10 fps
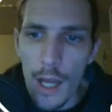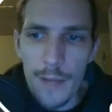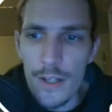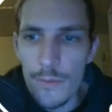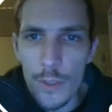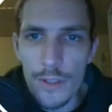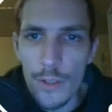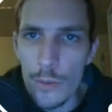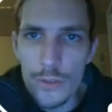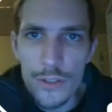even with
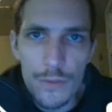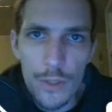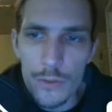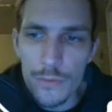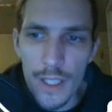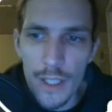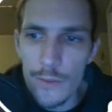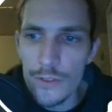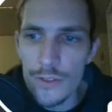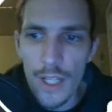those
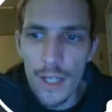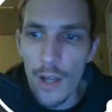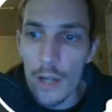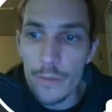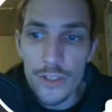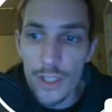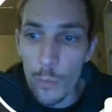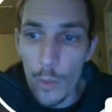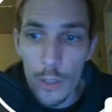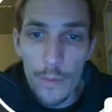videos, they obviously
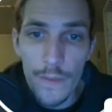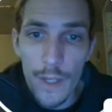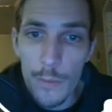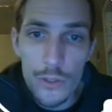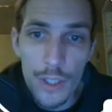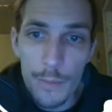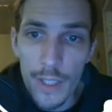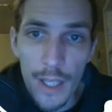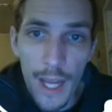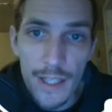work with him or
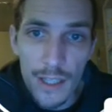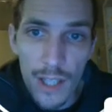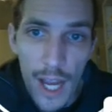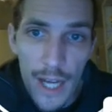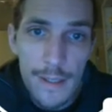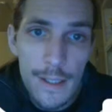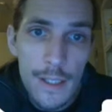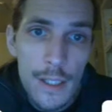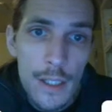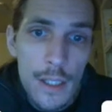something and lied.
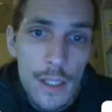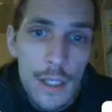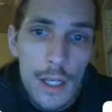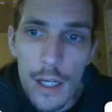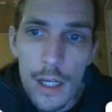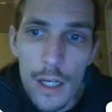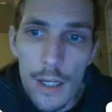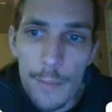Um,